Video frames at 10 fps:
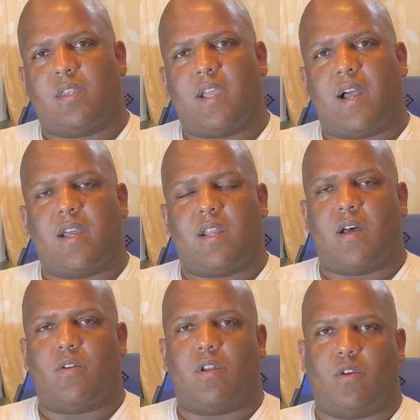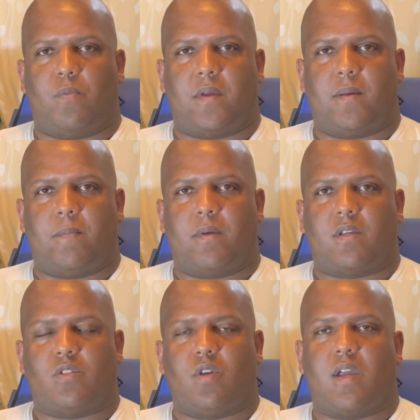dying down a little bit
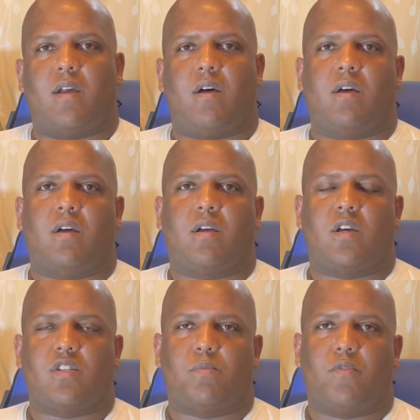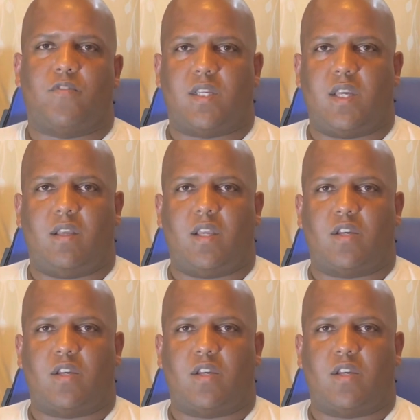because you get customer fatigue.